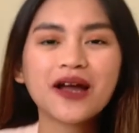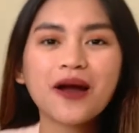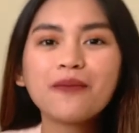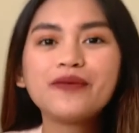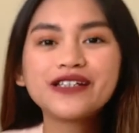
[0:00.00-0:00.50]

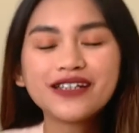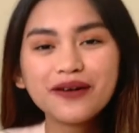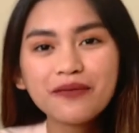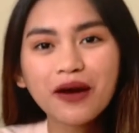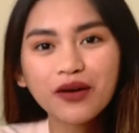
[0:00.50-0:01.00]
But in
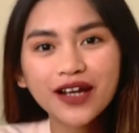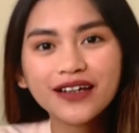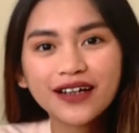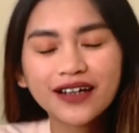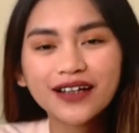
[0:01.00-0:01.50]

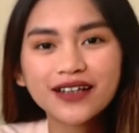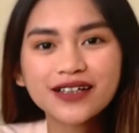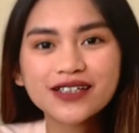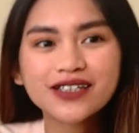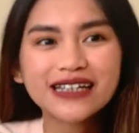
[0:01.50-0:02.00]
American
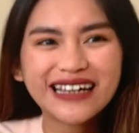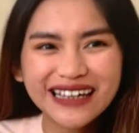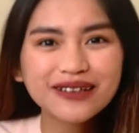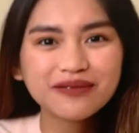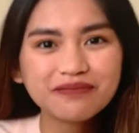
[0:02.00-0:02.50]
English,
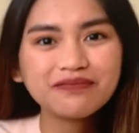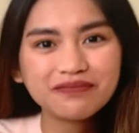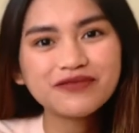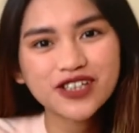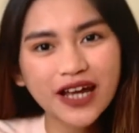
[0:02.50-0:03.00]
it
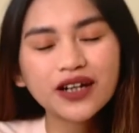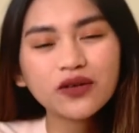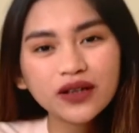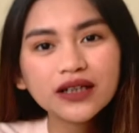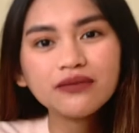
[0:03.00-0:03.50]

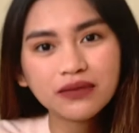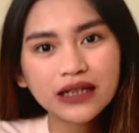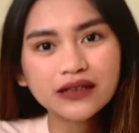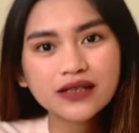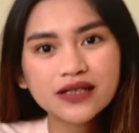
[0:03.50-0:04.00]
generally
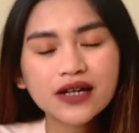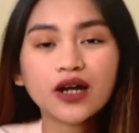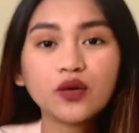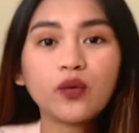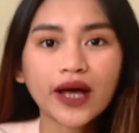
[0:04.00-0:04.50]
means
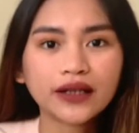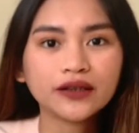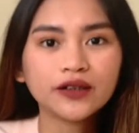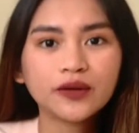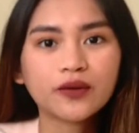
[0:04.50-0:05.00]
unwell
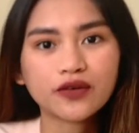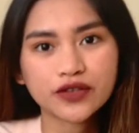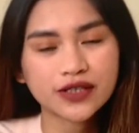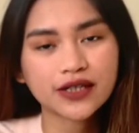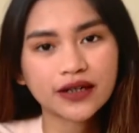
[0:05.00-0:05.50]
or
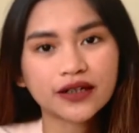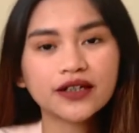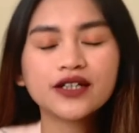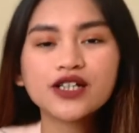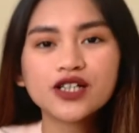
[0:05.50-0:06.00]
sick.
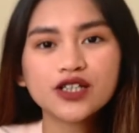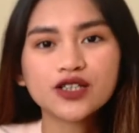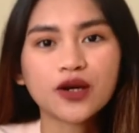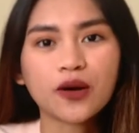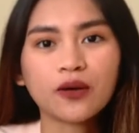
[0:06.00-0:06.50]

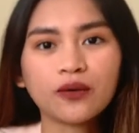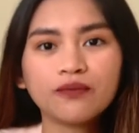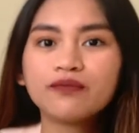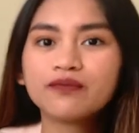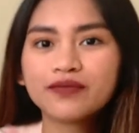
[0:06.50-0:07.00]
So
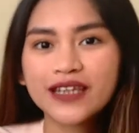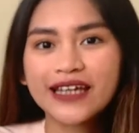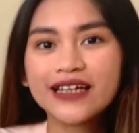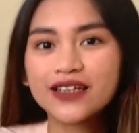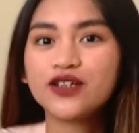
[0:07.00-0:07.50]

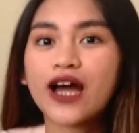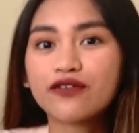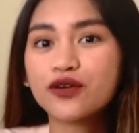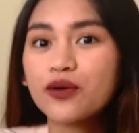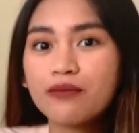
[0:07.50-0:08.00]
you
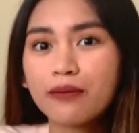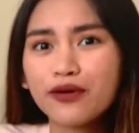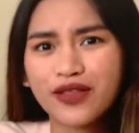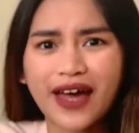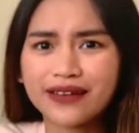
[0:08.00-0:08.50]
have to remember that.